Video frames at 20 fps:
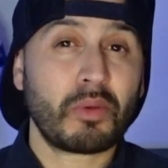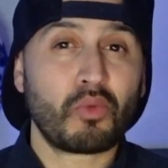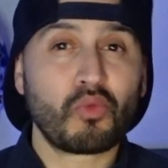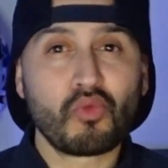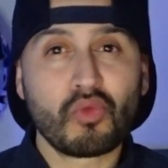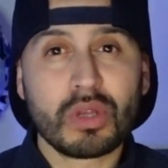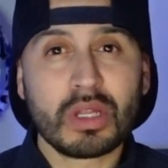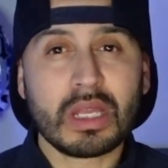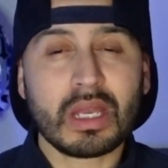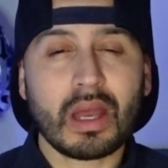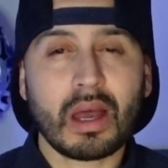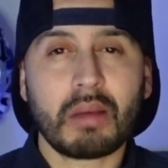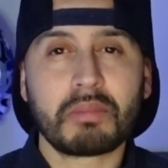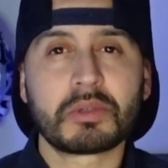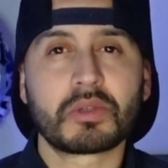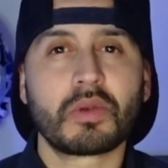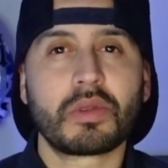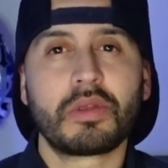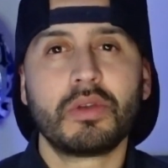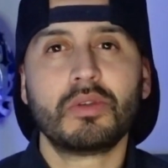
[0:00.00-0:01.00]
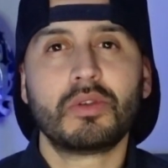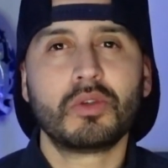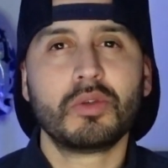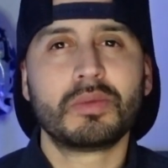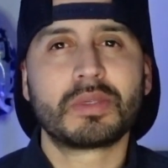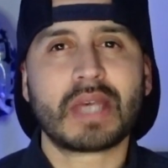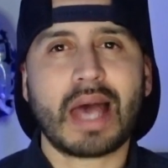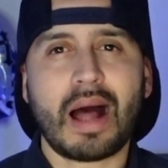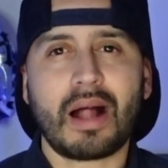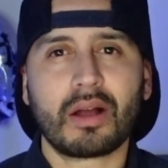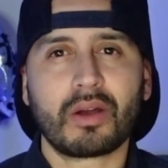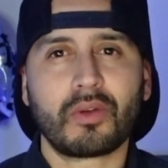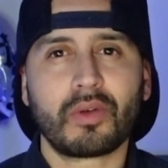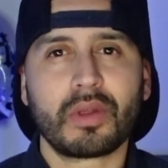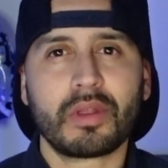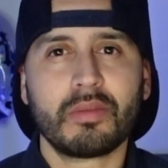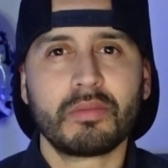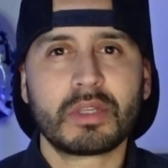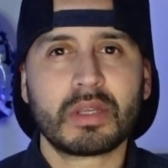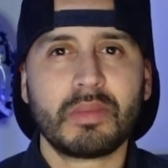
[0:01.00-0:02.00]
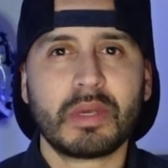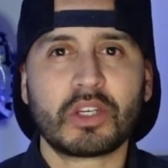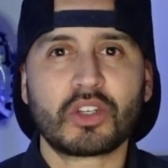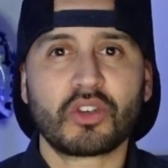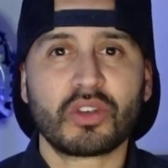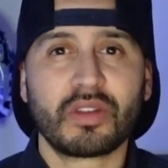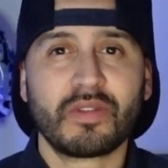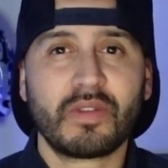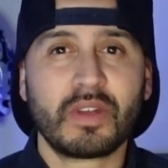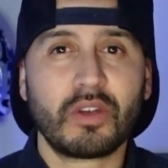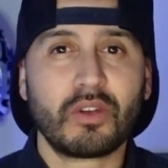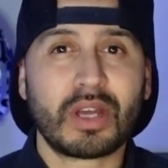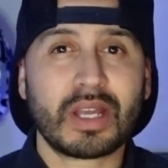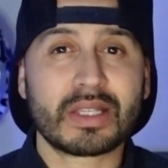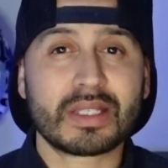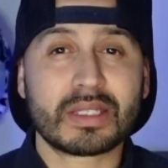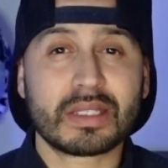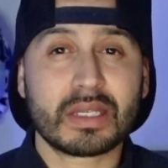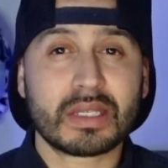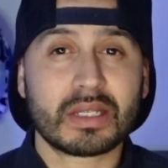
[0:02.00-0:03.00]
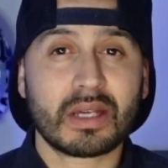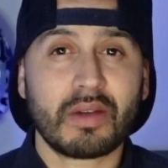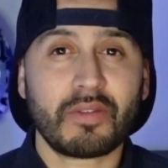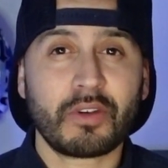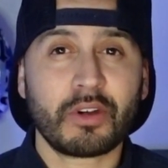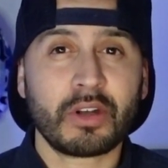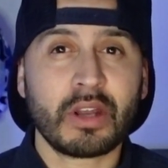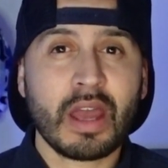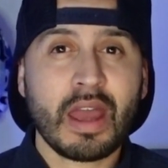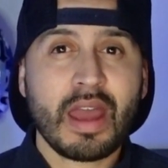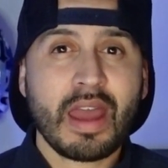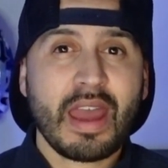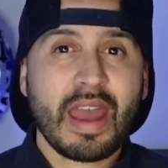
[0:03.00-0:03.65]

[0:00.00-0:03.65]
It really helps with YouTube's algorithm to make sure the video gets discovered